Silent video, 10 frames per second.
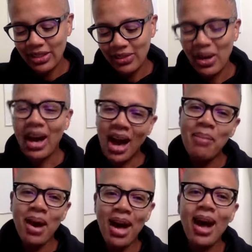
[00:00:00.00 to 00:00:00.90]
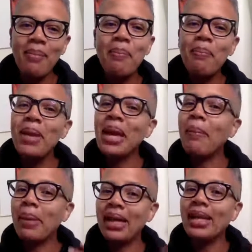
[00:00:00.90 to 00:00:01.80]
Well, me
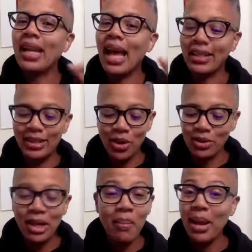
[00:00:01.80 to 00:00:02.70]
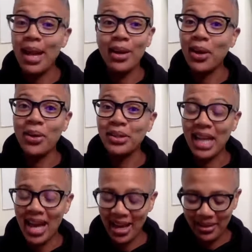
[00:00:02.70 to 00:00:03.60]
and Bina like souls complain the whole
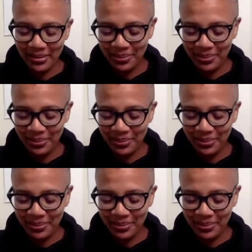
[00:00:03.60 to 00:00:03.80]
time.